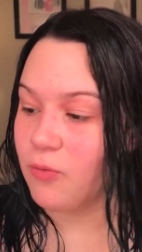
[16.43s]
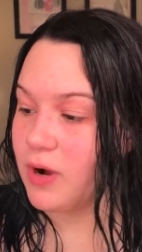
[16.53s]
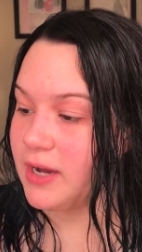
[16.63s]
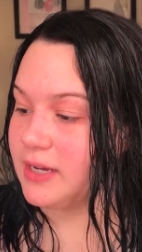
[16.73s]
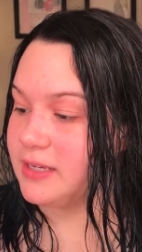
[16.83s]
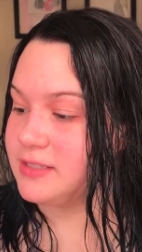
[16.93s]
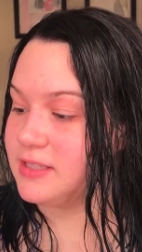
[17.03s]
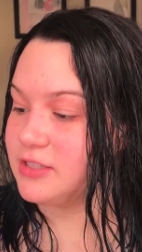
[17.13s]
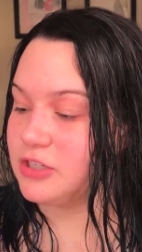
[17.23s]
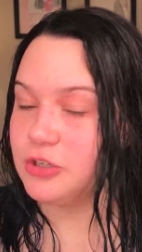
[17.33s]
was
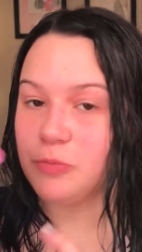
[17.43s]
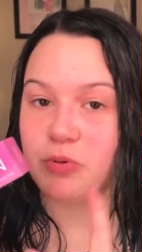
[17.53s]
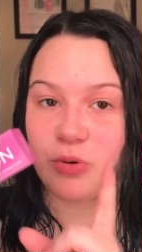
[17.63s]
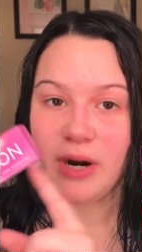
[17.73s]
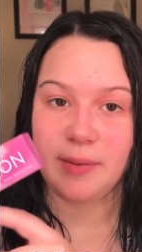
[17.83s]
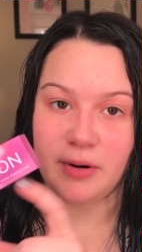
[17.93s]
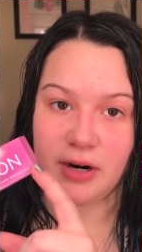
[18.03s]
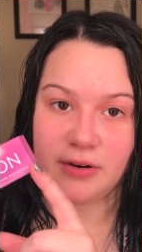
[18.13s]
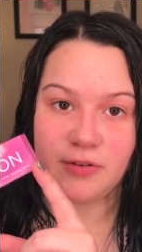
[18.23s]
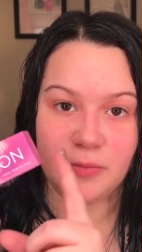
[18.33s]
this new
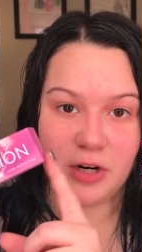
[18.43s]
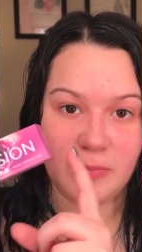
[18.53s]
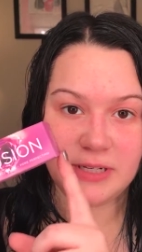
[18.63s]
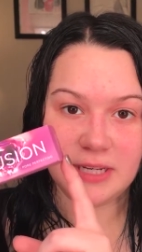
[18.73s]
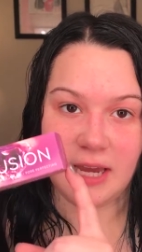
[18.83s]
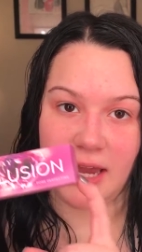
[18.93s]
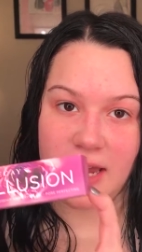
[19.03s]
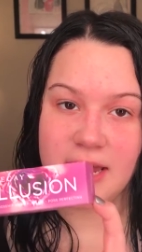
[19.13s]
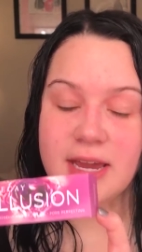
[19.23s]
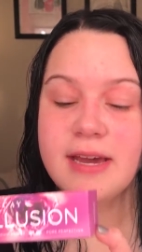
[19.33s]
primer from Urban
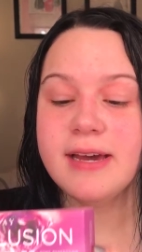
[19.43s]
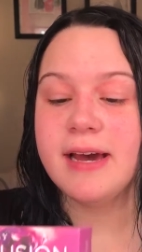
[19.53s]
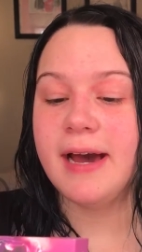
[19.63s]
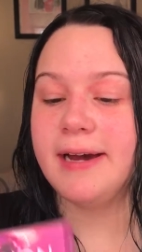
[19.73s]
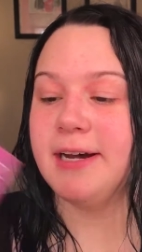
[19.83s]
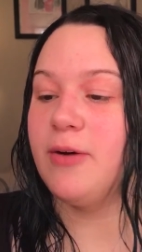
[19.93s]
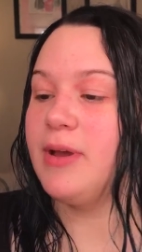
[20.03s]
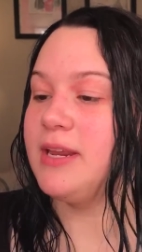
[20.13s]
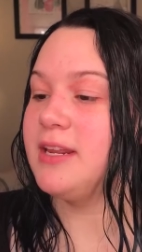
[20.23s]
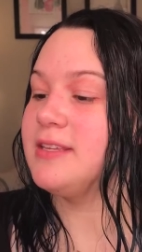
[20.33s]
Decay,
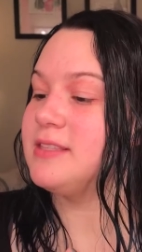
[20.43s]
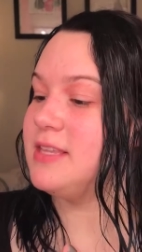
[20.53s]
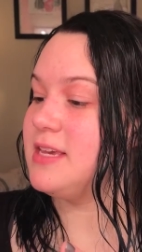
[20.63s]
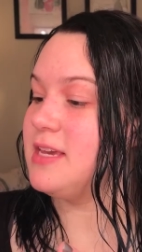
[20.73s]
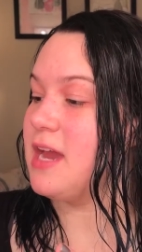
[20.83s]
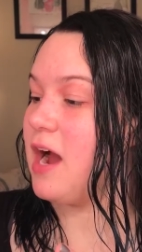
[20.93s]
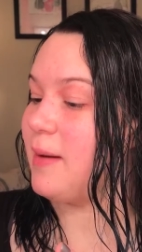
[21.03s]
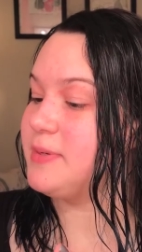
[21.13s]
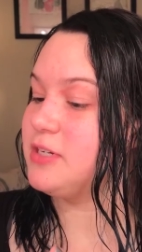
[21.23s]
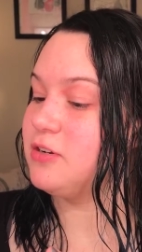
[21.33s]
and it is the
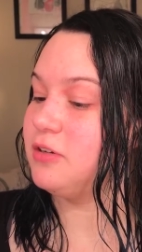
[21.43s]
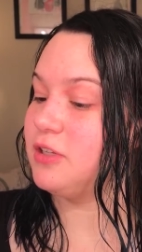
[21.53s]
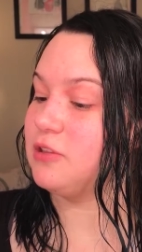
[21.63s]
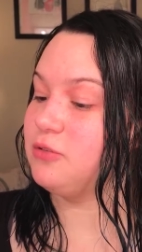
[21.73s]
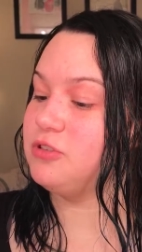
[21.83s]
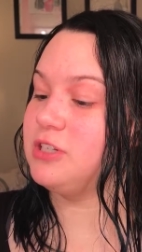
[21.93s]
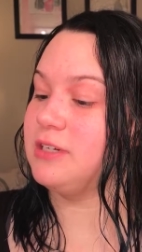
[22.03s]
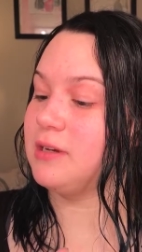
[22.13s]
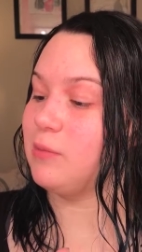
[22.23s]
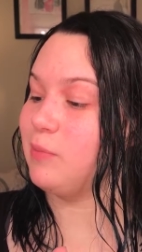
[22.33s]
Optical
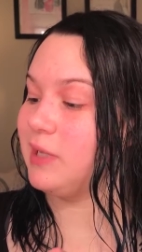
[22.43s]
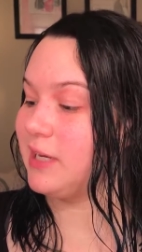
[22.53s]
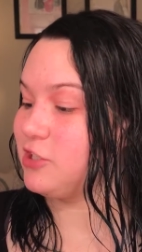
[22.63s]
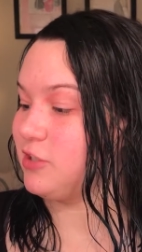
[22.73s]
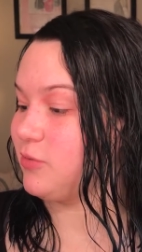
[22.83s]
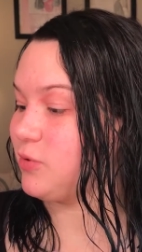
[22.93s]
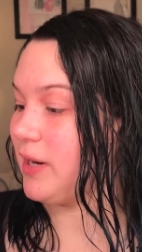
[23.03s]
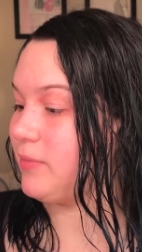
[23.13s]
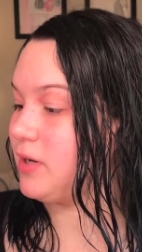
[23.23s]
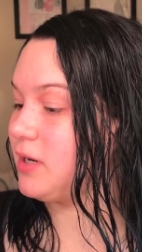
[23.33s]
Illusion Complexion
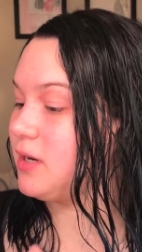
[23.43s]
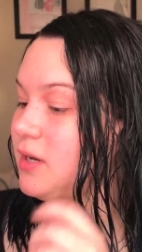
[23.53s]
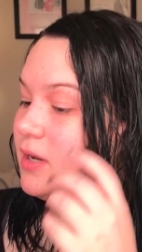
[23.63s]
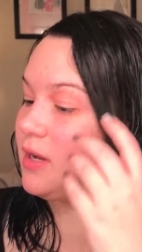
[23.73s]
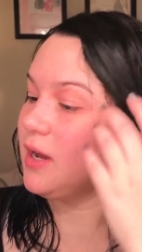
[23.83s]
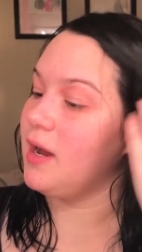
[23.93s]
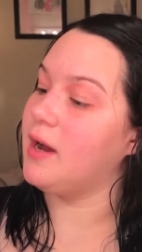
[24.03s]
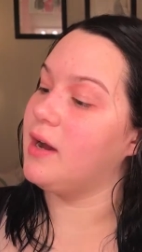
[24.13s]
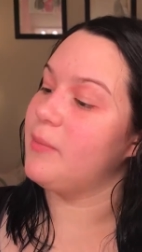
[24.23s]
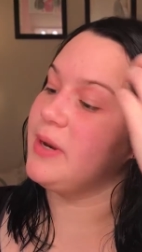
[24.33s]
Primer,
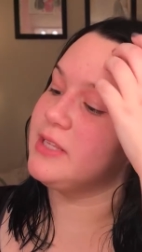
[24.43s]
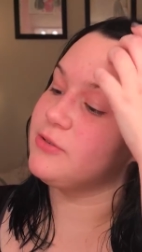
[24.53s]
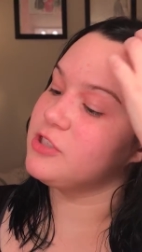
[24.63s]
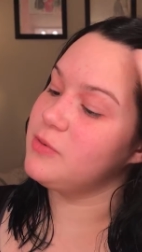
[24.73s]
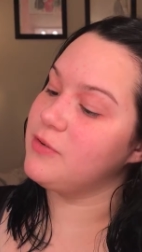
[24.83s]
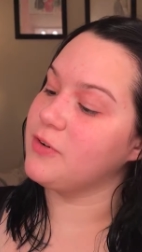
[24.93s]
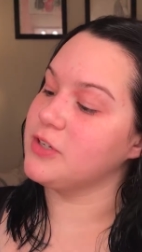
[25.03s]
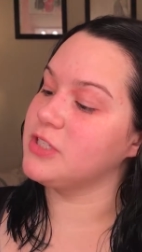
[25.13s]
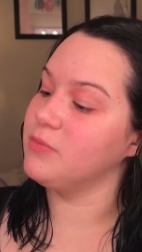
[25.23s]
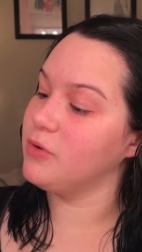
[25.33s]
and it's supposed to be
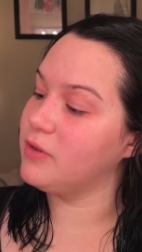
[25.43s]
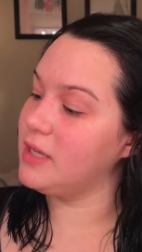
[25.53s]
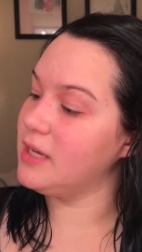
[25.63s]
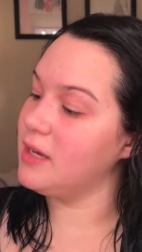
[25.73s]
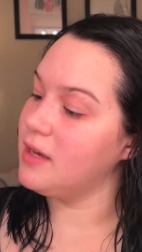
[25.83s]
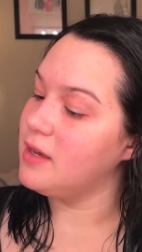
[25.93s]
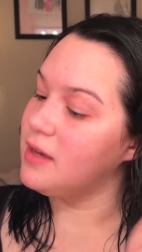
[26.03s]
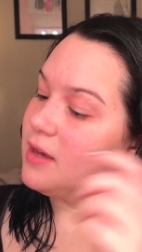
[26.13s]
for smoothing